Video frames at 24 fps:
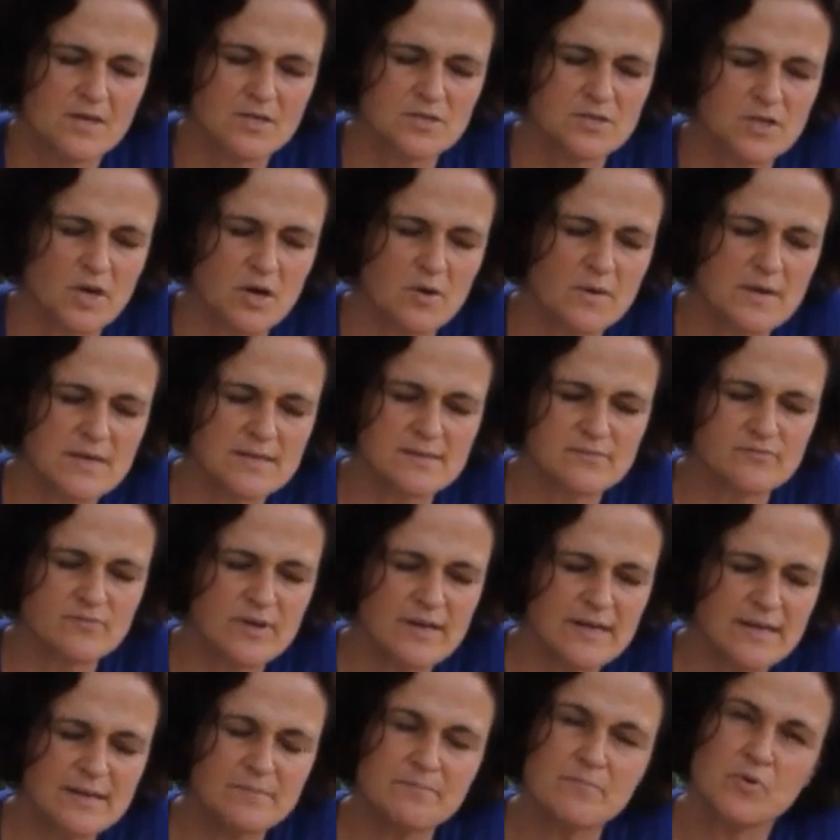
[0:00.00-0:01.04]
So it's
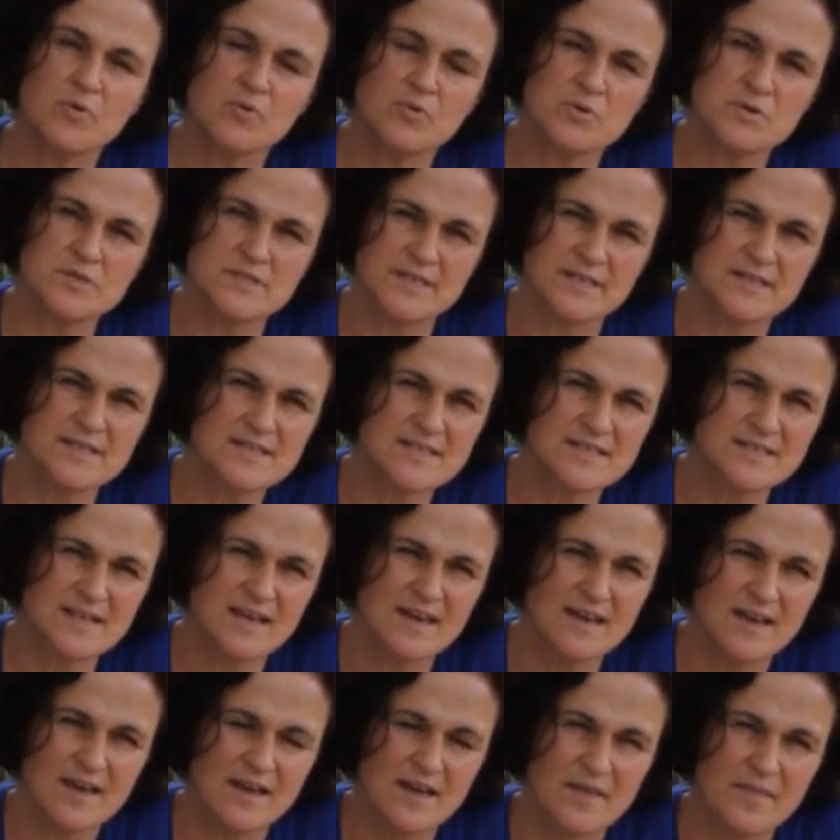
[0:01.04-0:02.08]
really important
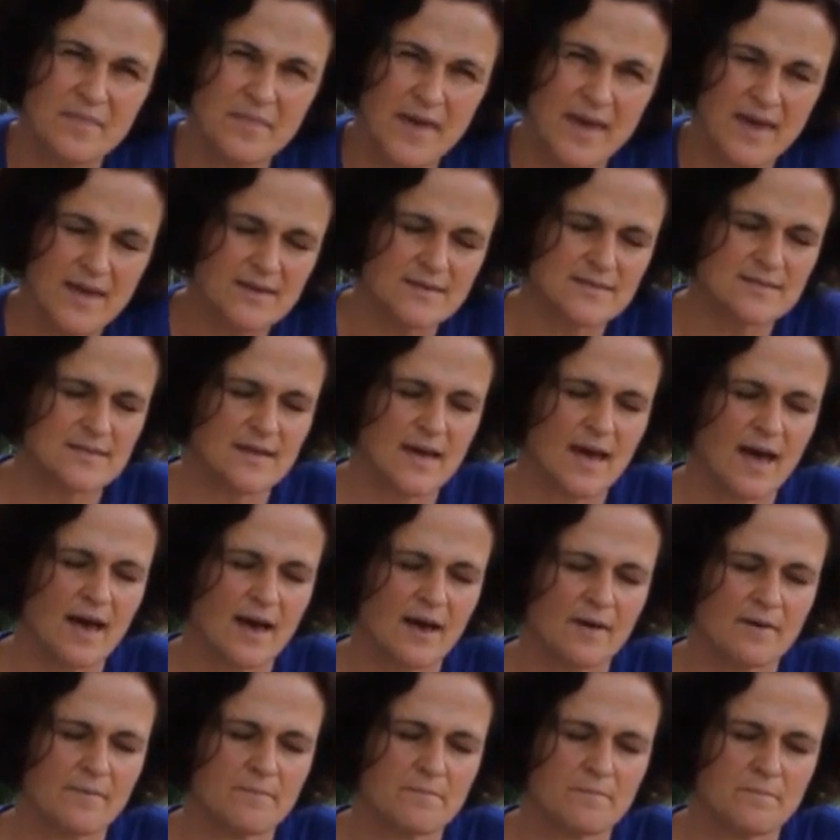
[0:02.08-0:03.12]
that
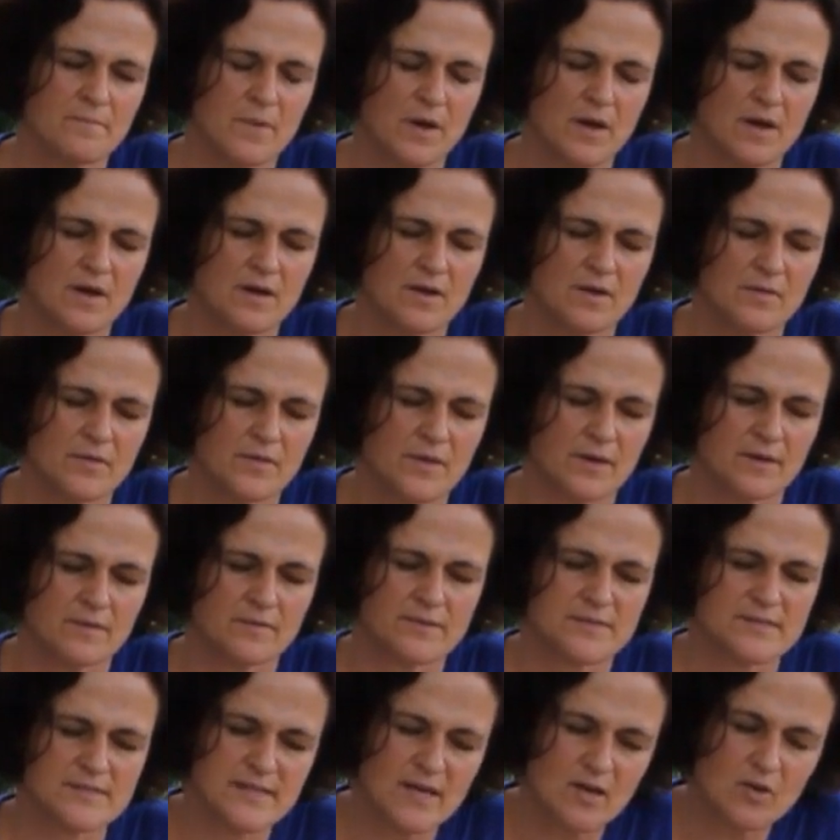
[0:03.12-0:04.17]

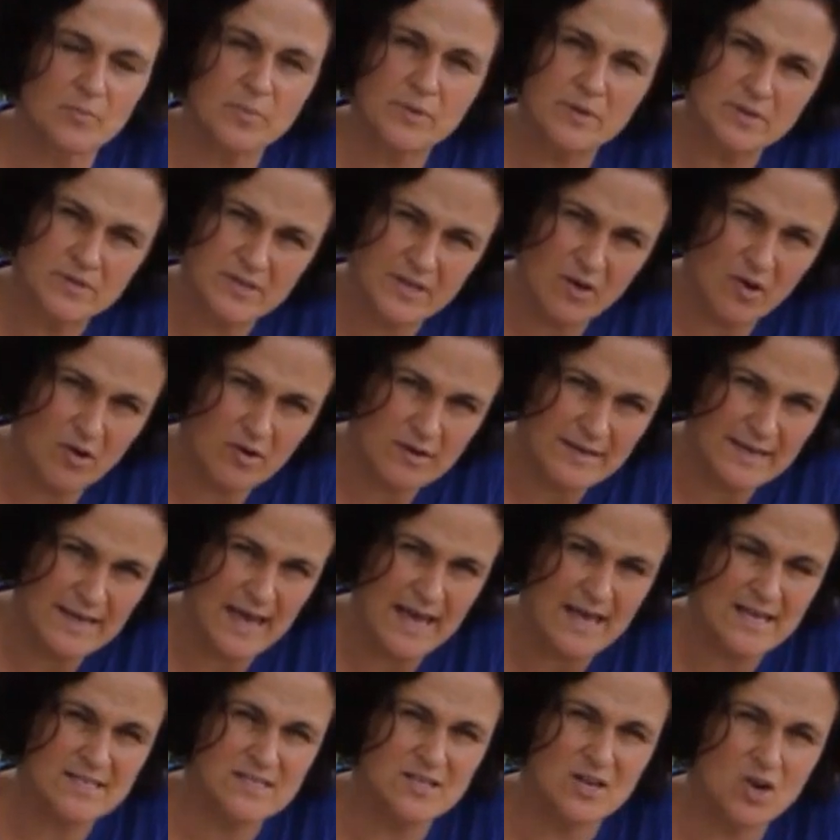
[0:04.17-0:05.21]
the cell builder colony
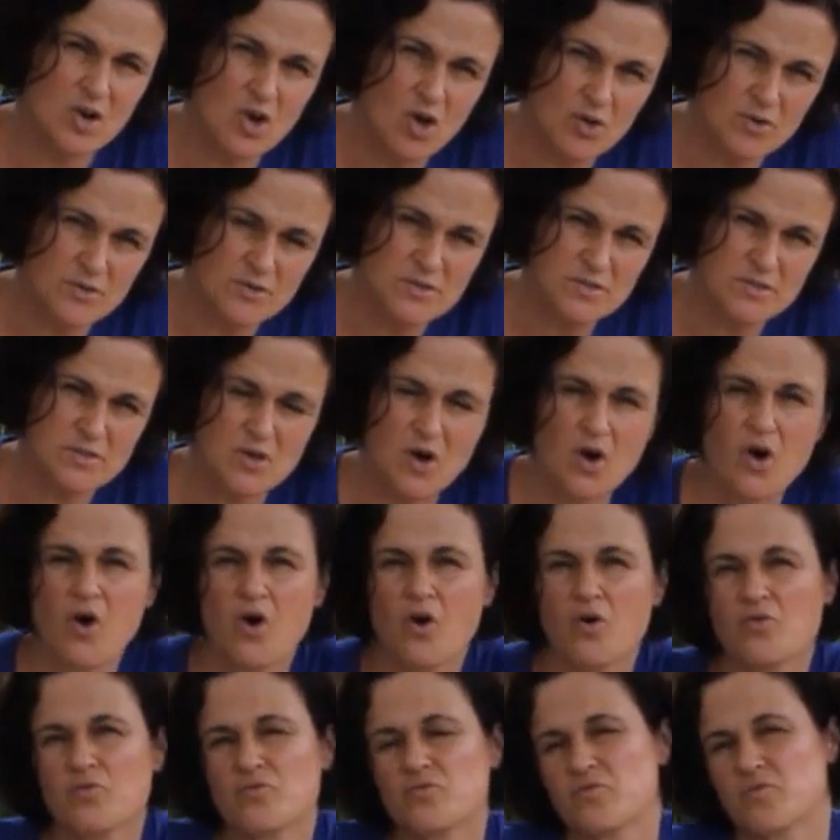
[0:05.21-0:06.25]
has lots
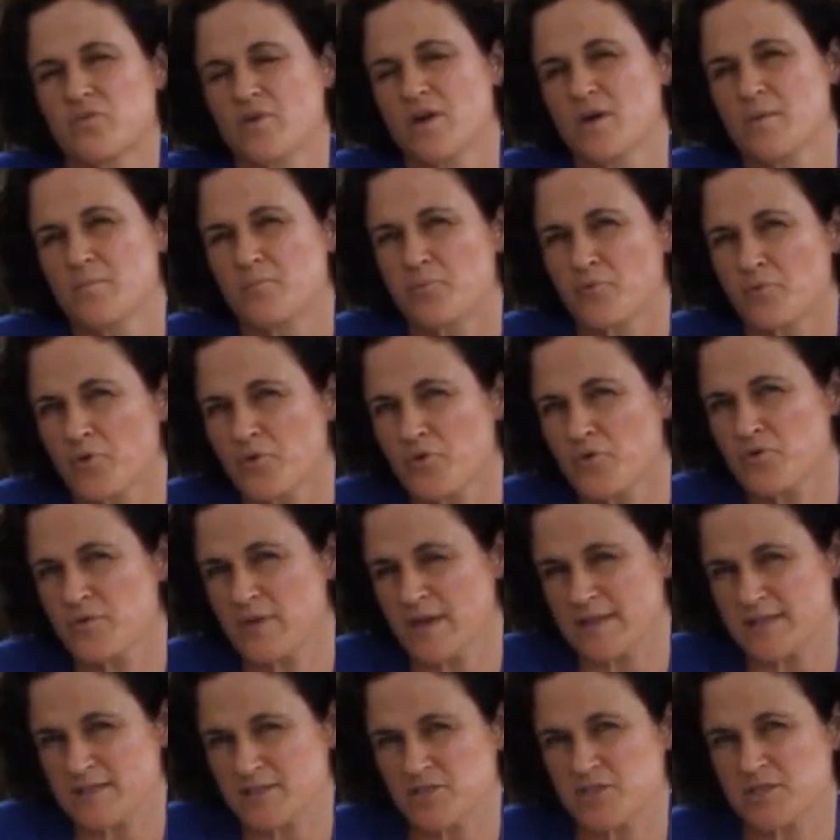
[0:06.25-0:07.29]
of brood
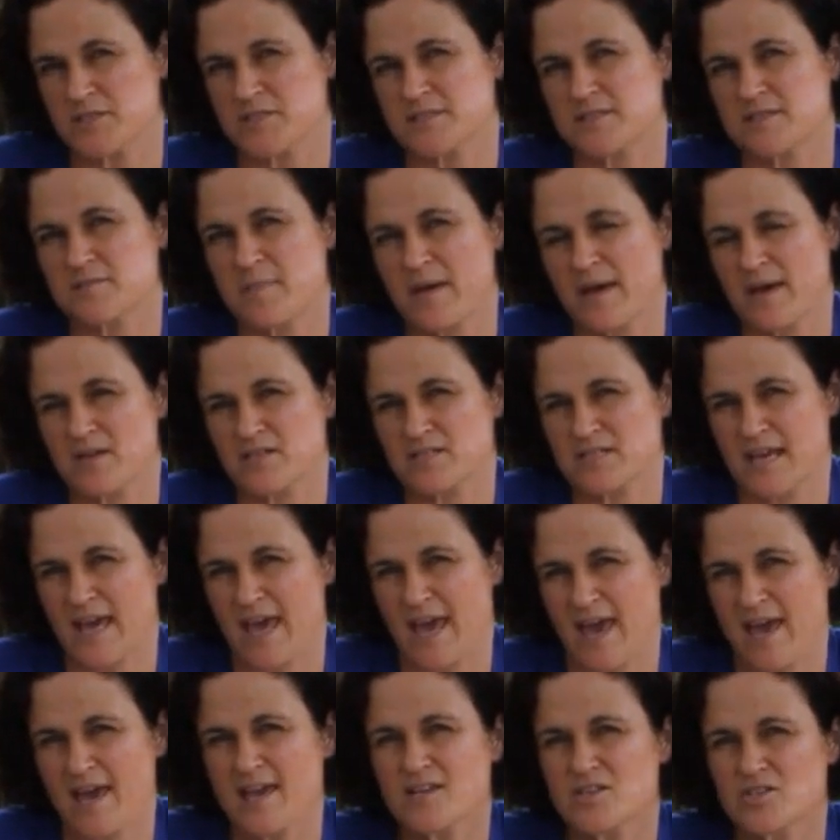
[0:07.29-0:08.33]
that's just about to
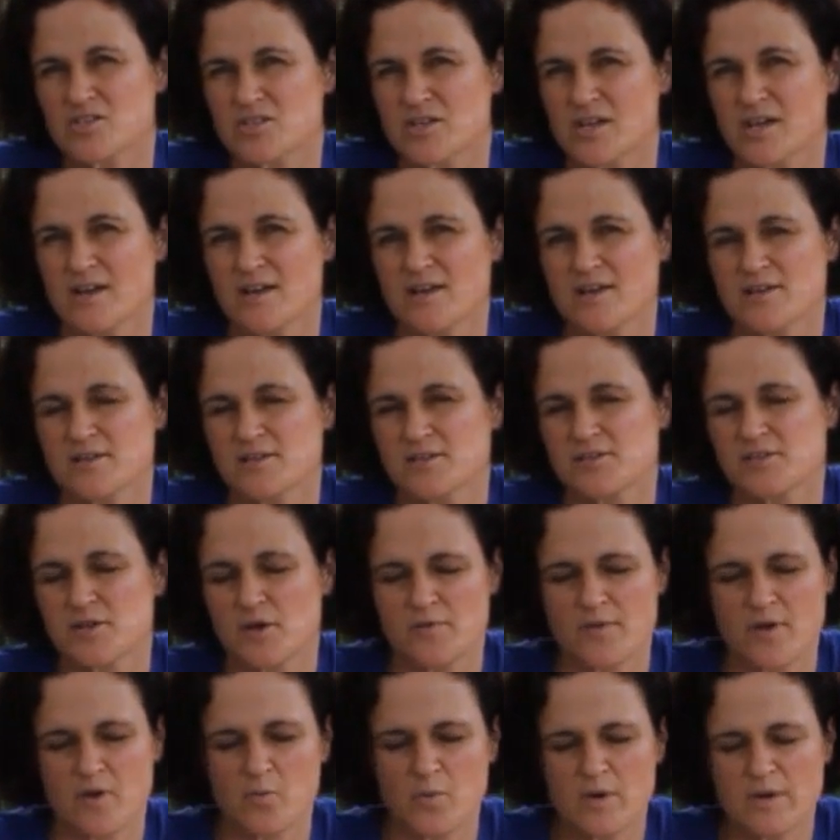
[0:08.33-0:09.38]
hatch,
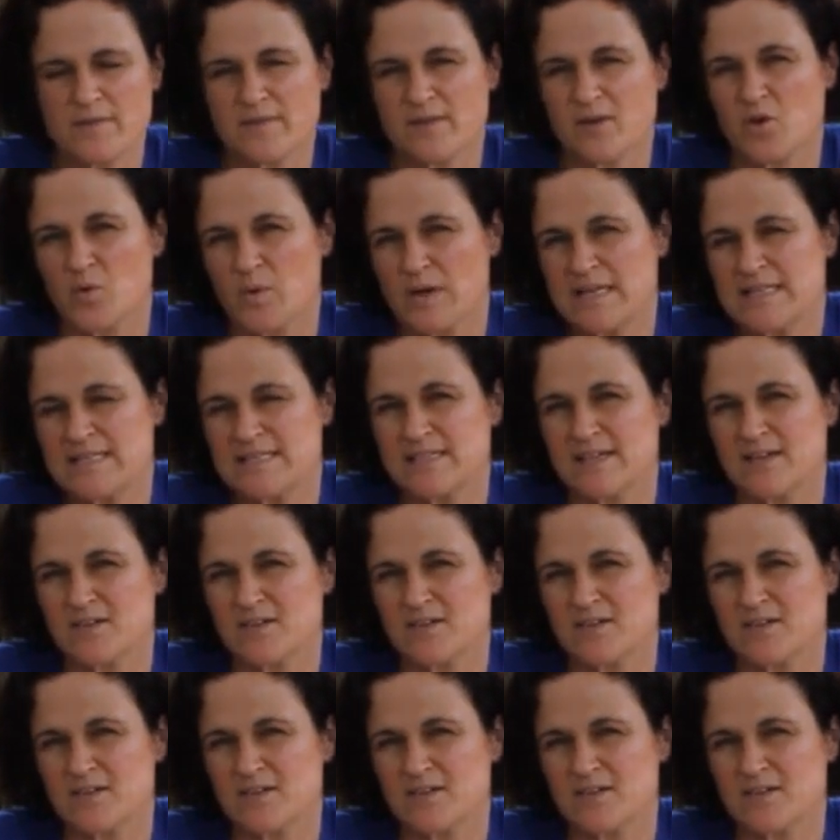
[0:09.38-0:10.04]
so that when the queen